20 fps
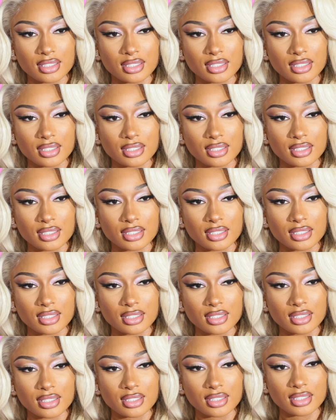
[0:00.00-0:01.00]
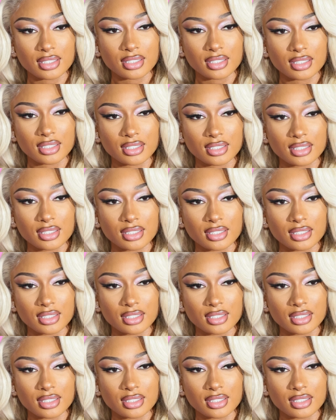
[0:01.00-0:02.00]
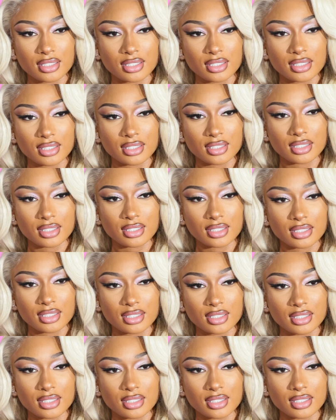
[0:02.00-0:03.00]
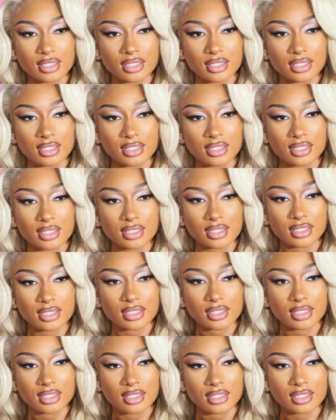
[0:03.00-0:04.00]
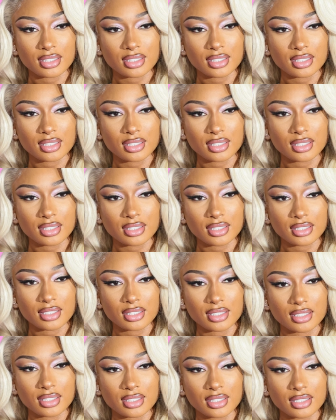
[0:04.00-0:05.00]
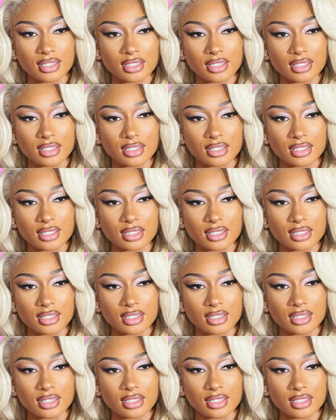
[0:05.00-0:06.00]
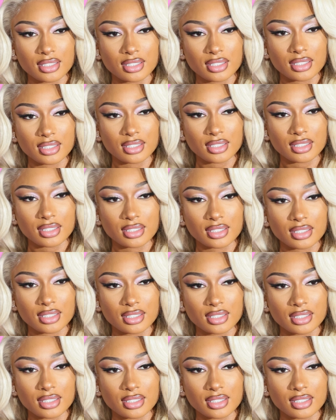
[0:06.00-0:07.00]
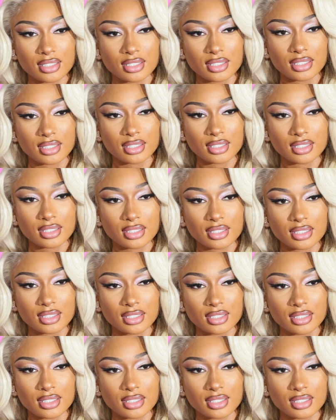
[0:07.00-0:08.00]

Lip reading: [no speech]